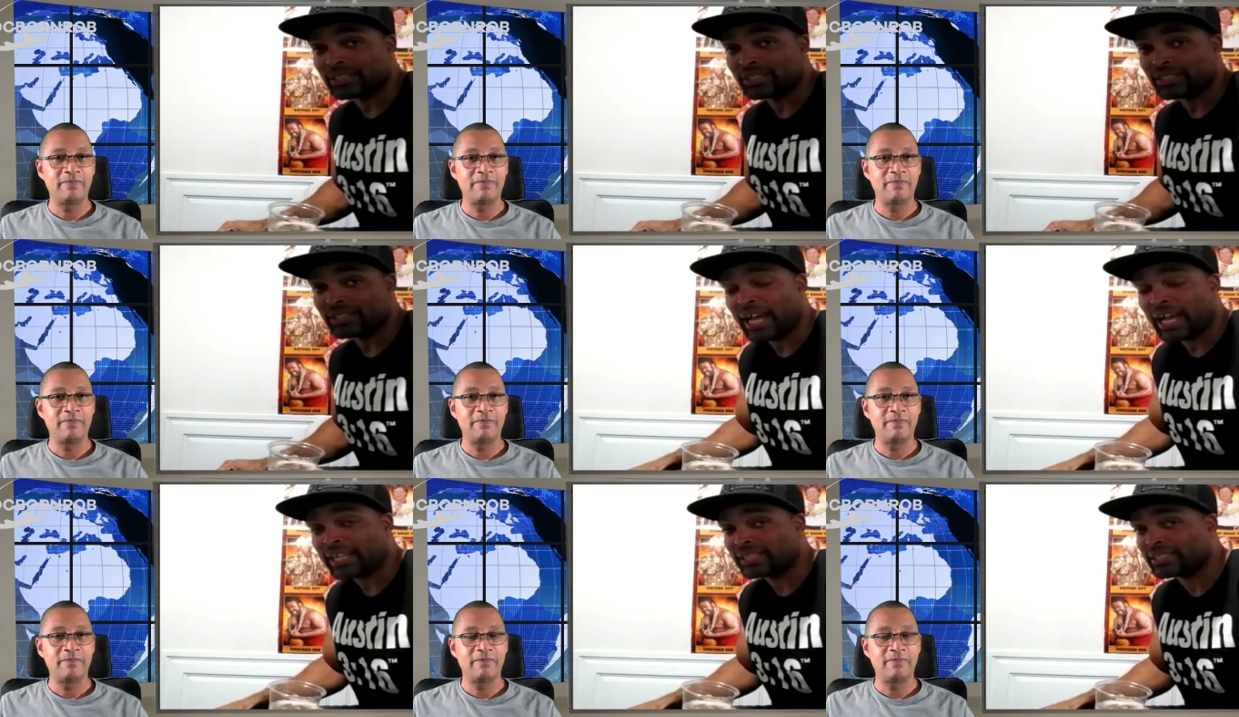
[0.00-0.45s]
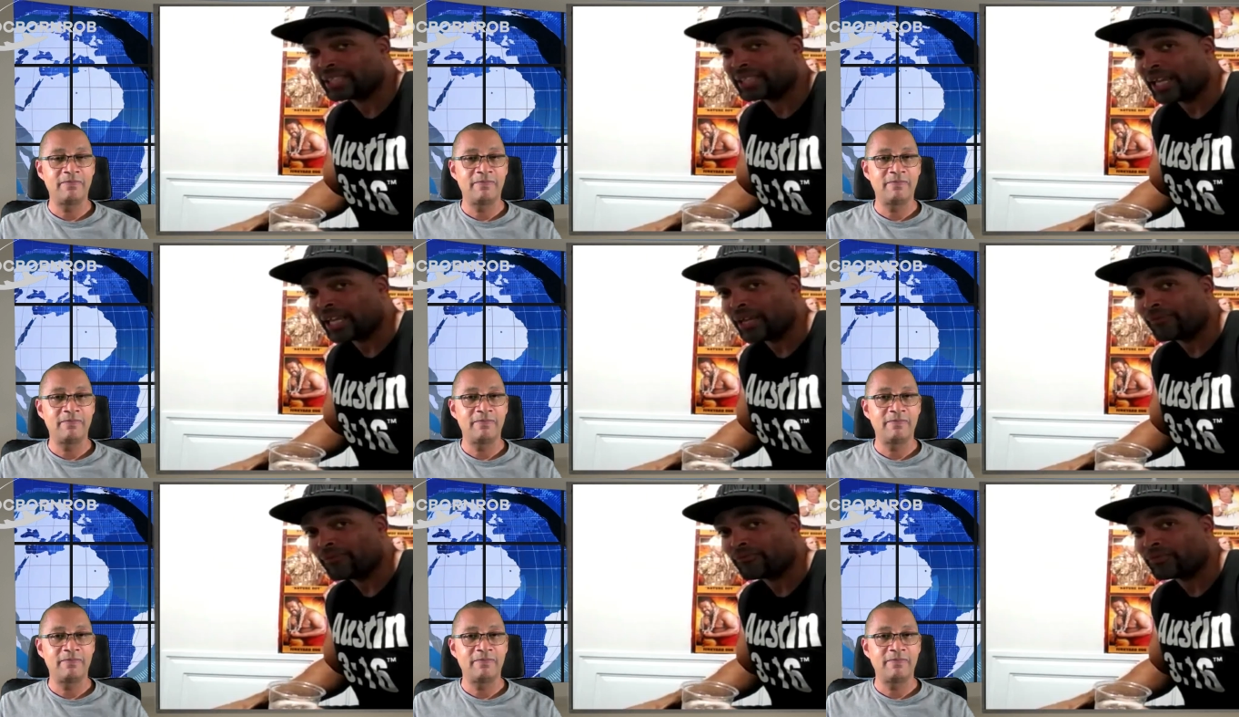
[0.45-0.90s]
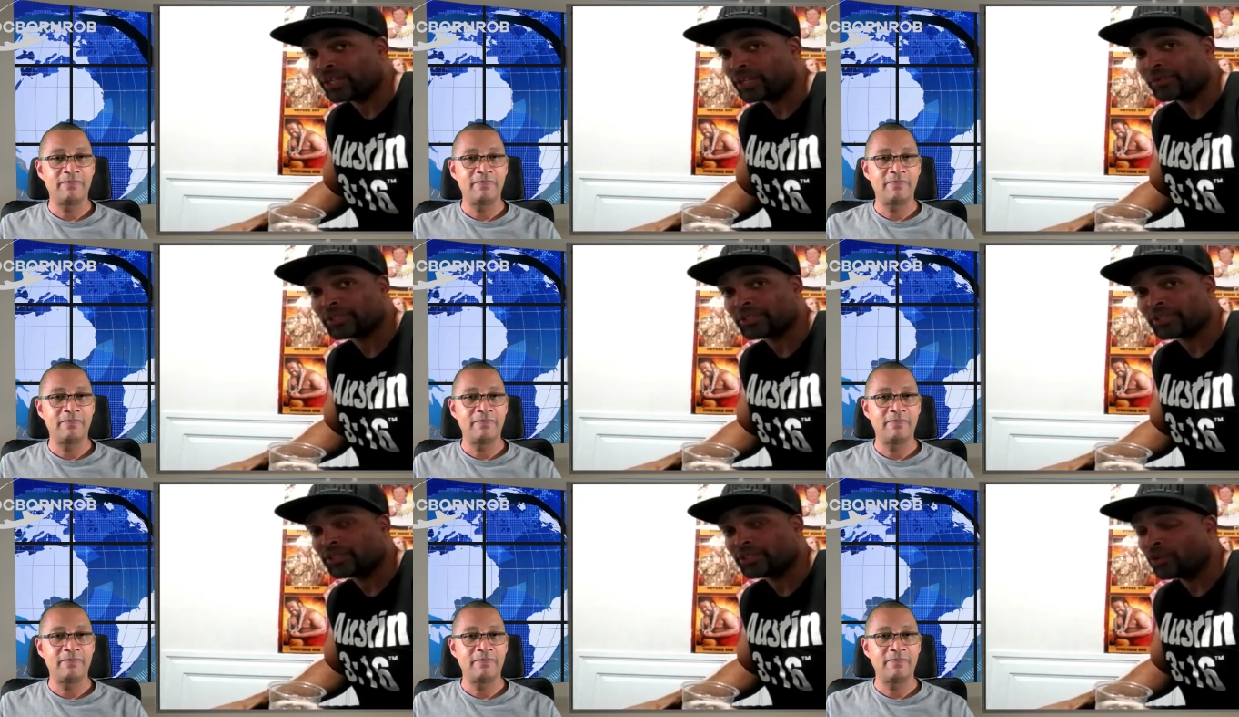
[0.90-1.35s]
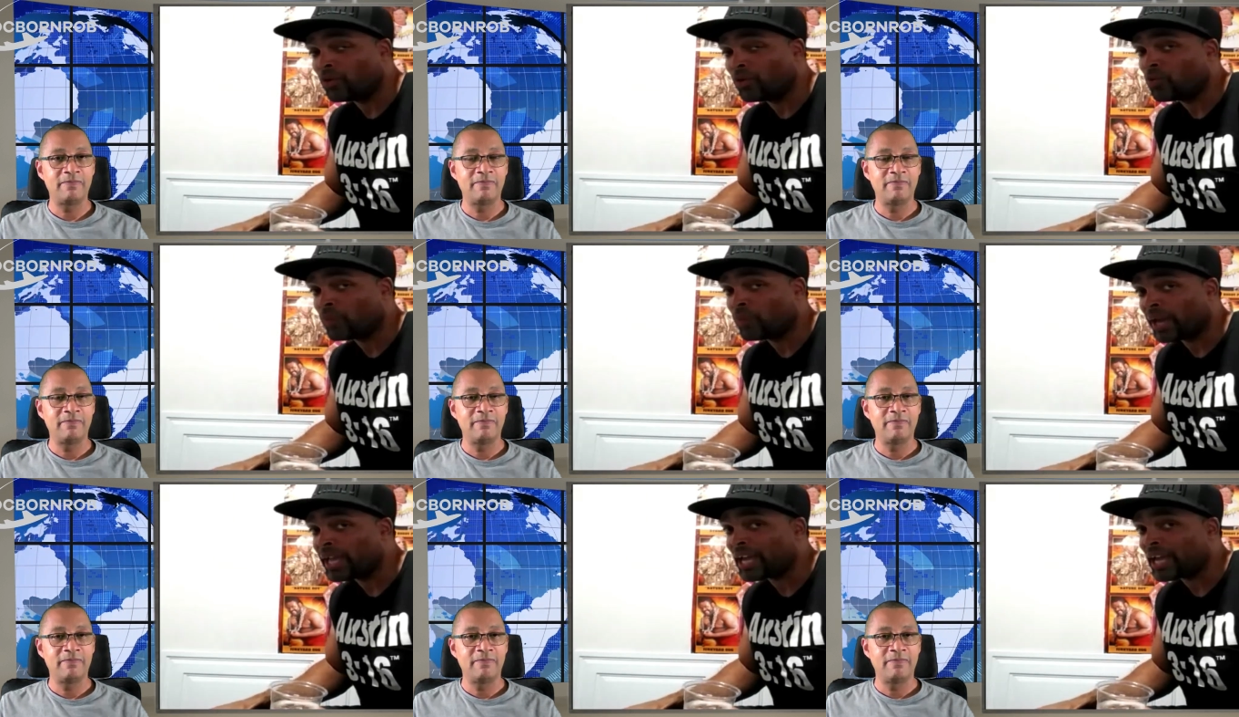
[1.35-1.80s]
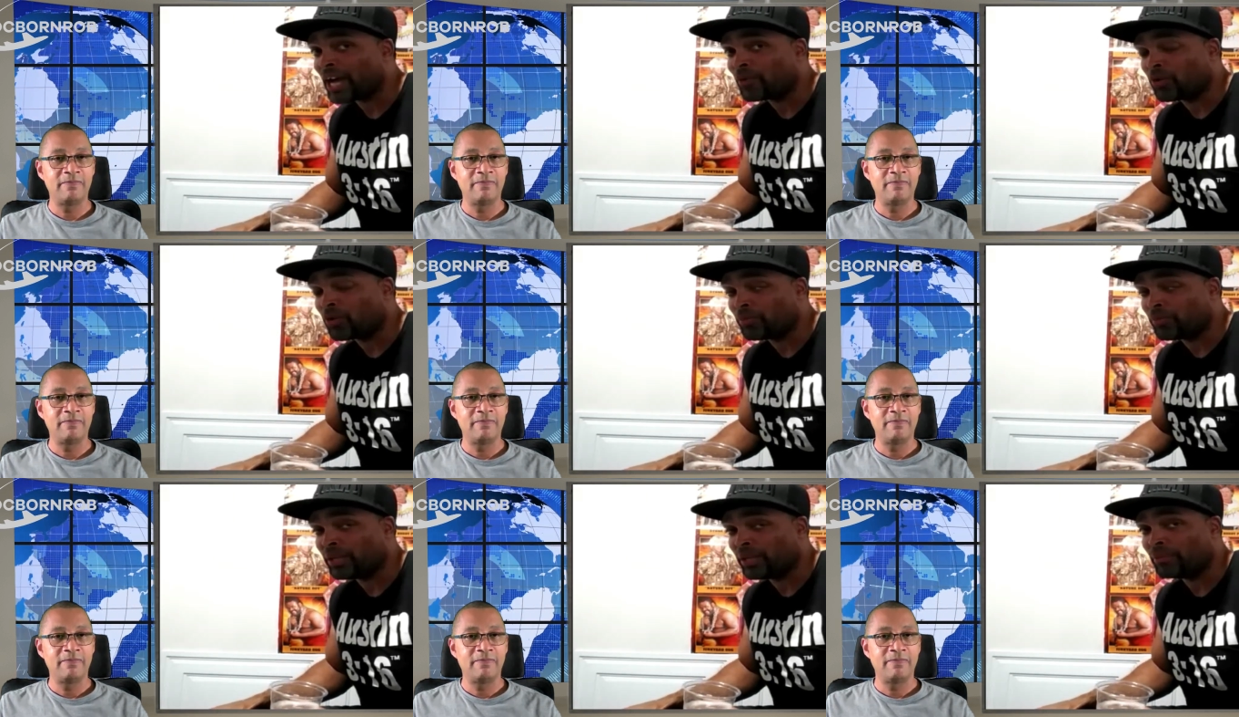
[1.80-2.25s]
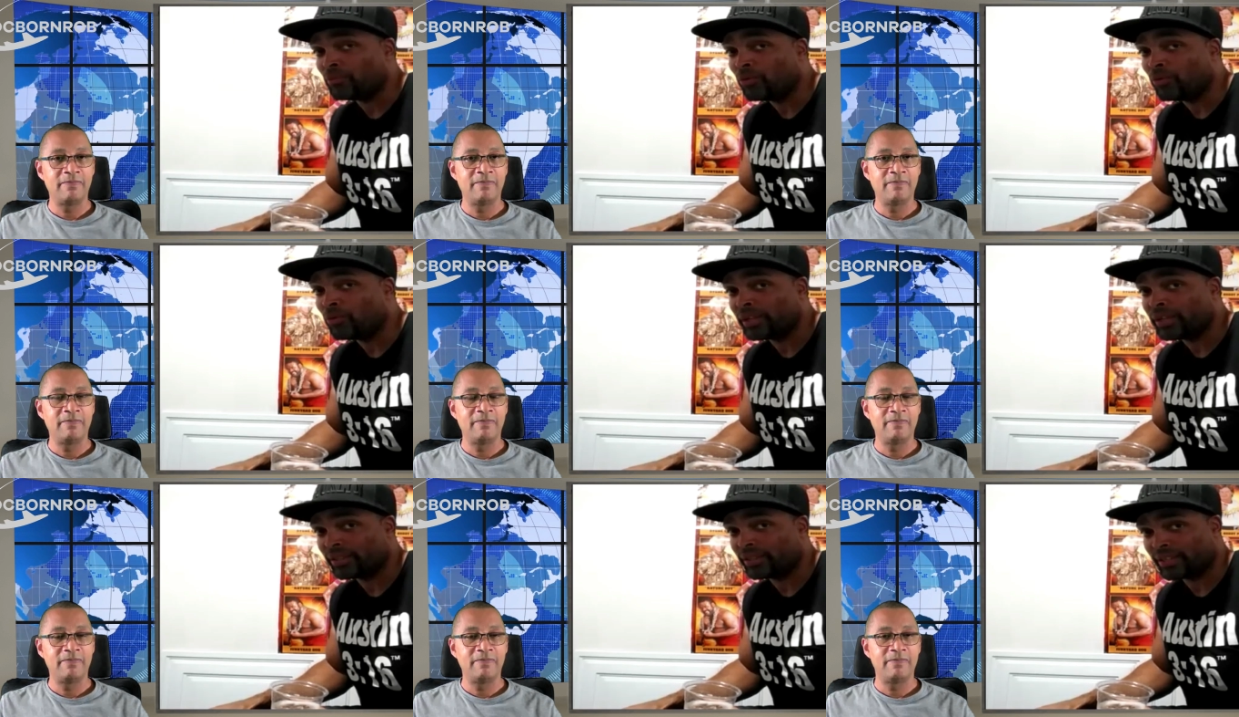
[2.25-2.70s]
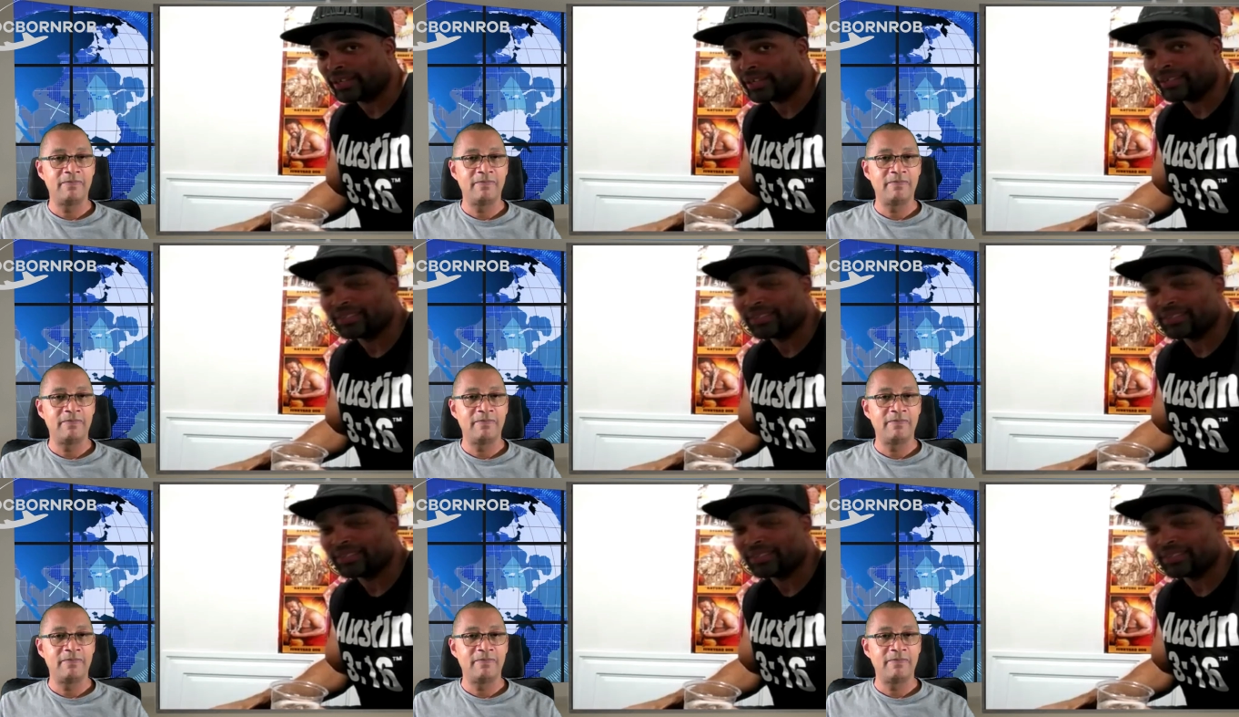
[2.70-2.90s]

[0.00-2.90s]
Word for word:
Speaker 1: not safe, there was no way I would be moving there.